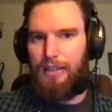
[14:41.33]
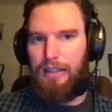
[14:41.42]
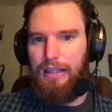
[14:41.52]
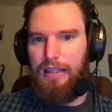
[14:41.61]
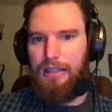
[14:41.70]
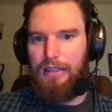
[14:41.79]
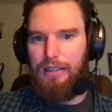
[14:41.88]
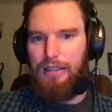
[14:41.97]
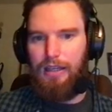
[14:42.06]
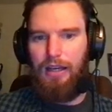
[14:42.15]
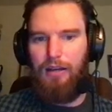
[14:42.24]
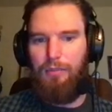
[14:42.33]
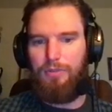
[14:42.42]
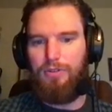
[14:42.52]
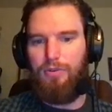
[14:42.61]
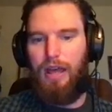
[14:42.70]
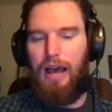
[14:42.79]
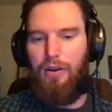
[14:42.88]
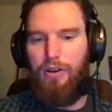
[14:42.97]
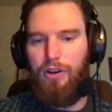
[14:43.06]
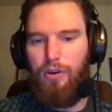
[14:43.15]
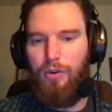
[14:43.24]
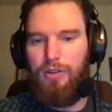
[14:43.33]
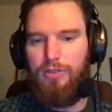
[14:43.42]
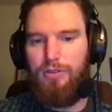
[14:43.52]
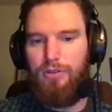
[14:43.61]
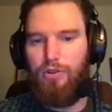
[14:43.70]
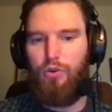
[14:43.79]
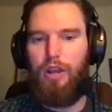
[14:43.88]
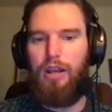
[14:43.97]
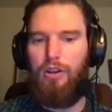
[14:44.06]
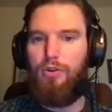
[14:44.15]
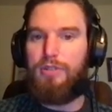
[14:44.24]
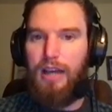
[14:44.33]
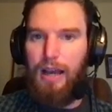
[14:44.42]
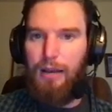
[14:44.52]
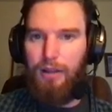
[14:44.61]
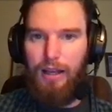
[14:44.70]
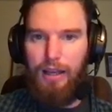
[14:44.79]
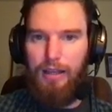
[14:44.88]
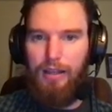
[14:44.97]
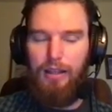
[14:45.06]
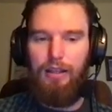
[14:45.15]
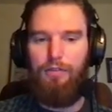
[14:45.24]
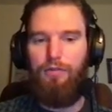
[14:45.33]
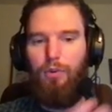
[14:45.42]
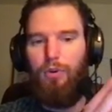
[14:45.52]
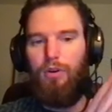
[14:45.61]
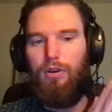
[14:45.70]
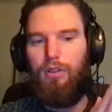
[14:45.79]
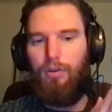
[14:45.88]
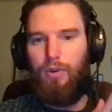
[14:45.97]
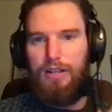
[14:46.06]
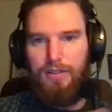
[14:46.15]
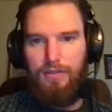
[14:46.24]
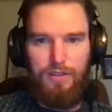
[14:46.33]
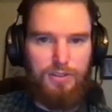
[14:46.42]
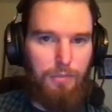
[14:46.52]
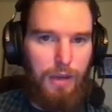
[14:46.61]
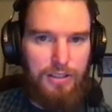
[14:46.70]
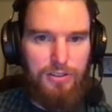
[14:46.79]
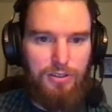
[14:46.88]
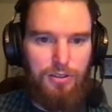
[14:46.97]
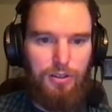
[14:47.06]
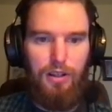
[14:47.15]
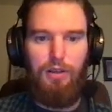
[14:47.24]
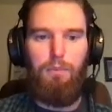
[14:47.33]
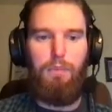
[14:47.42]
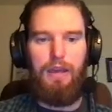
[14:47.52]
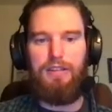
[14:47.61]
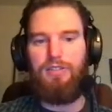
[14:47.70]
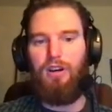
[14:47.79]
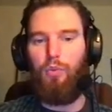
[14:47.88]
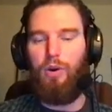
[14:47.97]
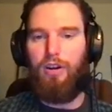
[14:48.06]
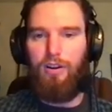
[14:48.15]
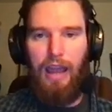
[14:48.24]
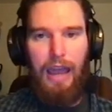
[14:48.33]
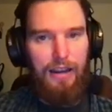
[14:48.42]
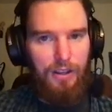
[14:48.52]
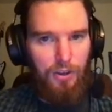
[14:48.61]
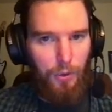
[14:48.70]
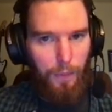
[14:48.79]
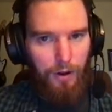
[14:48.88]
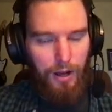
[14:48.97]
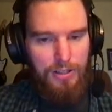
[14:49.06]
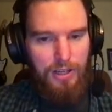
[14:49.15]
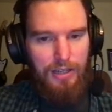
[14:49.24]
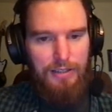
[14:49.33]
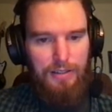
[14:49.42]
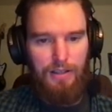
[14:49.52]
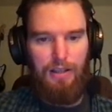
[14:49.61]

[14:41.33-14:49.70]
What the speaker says: link. So now you're going to create a new timeline for the rest of the semester based on where you're at in your project.